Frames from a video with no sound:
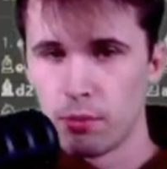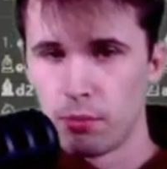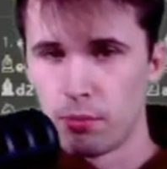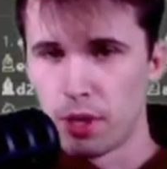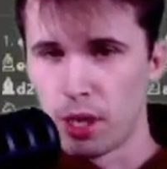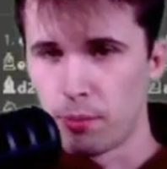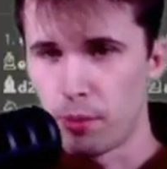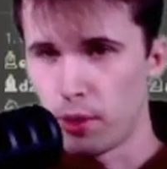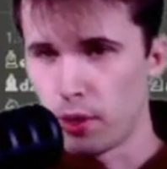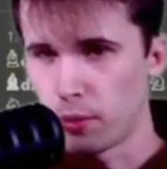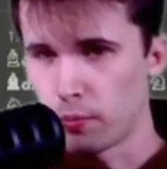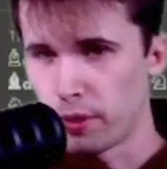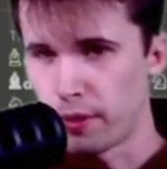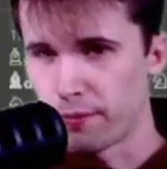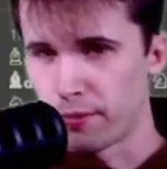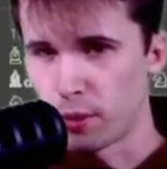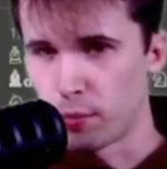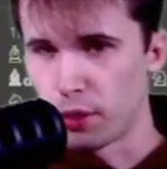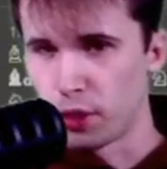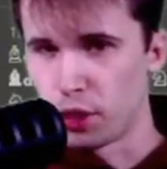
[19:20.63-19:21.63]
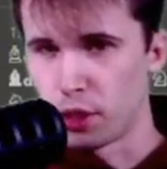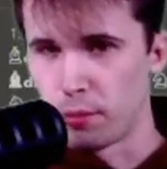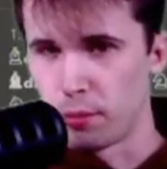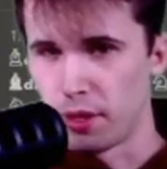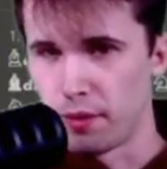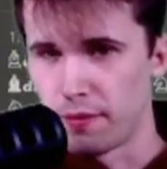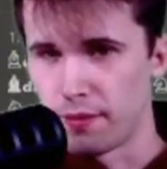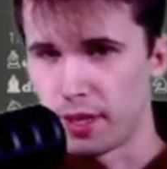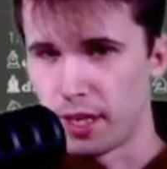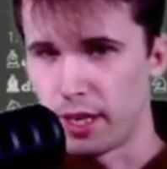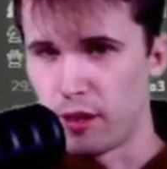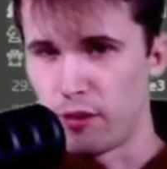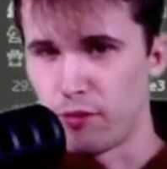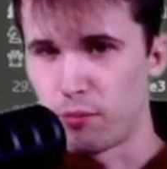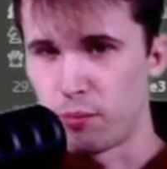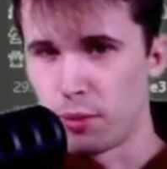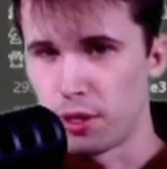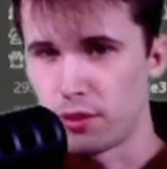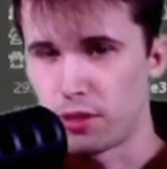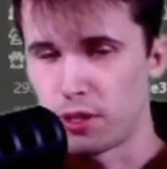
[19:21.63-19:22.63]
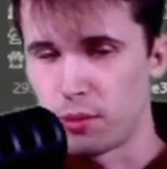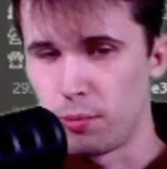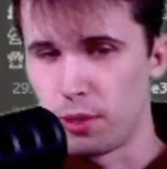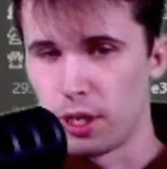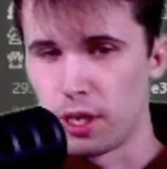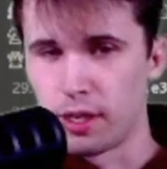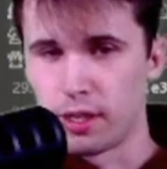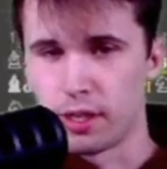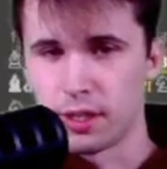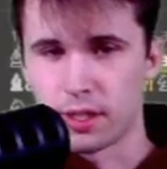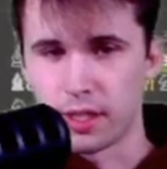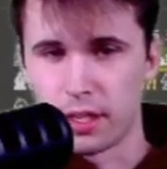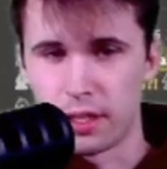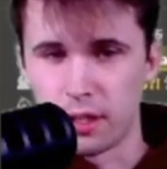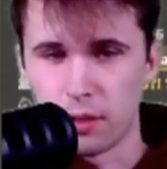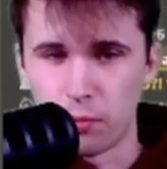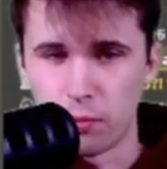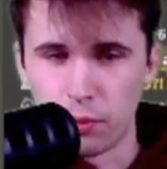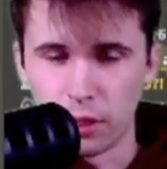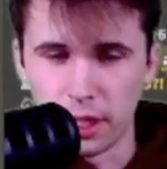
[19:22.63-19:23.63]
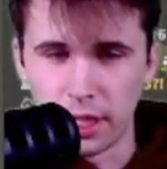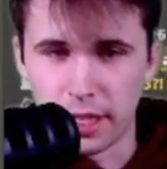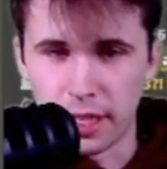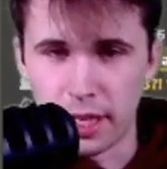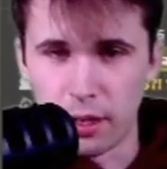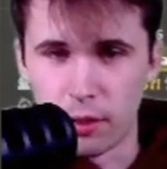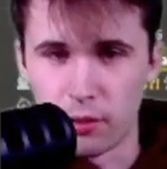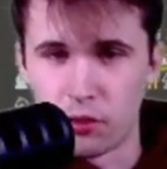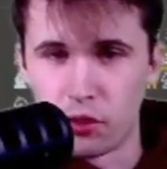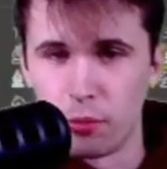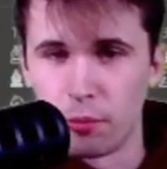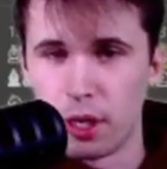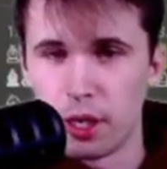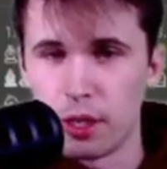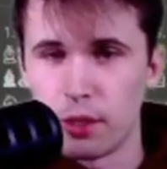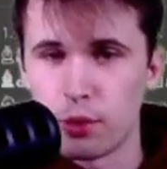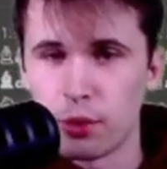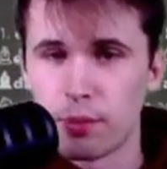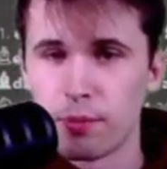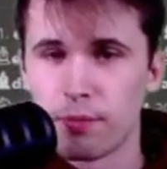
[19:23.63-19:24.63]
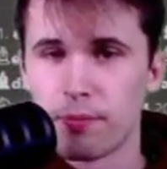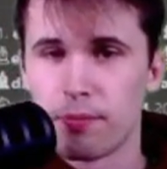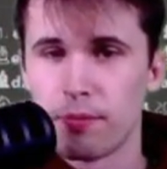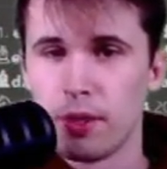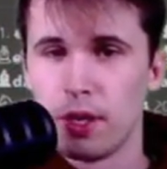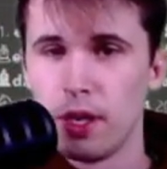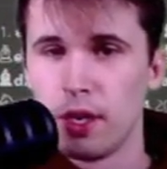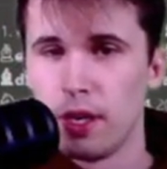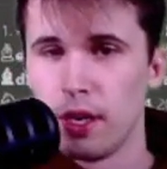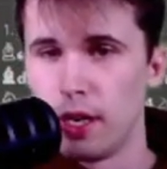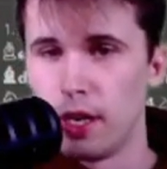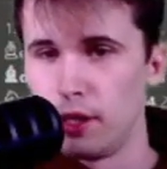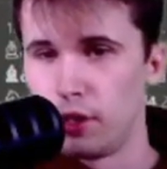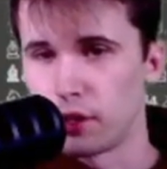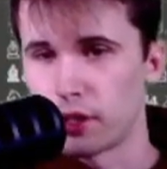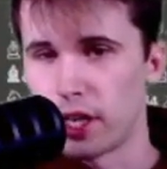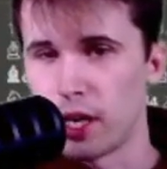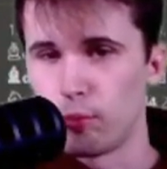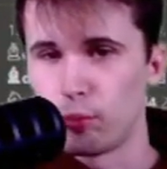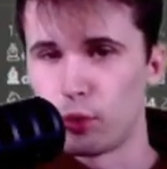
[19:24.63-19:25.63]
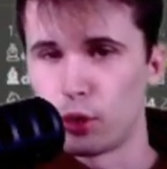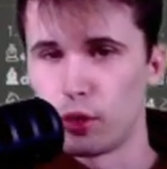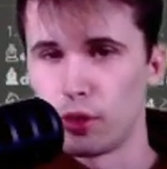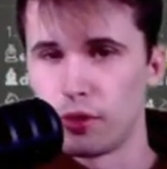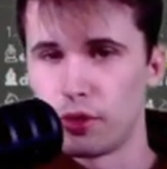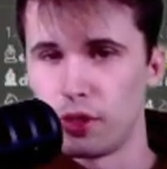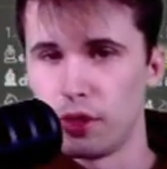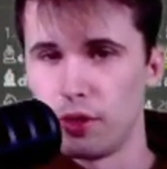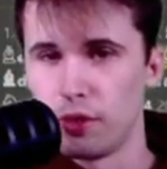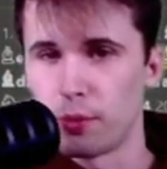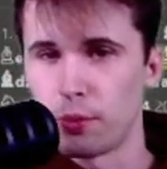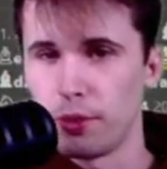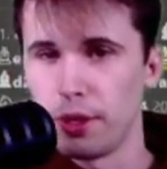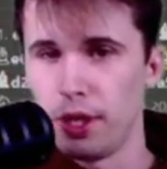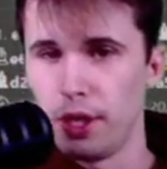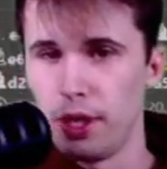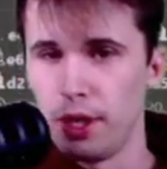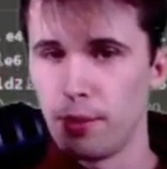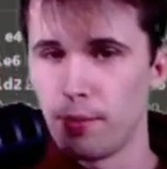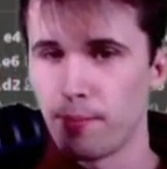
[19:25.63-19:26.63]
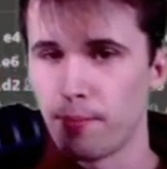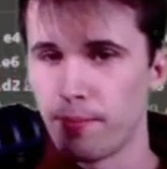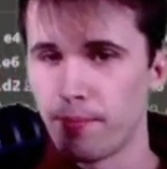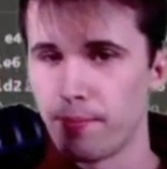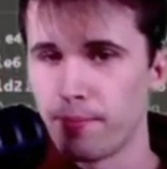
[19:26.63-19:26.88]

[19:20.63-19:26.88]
my opponent went for bishop b5, but to be honest, I didn't really care too much. I just captured on c3.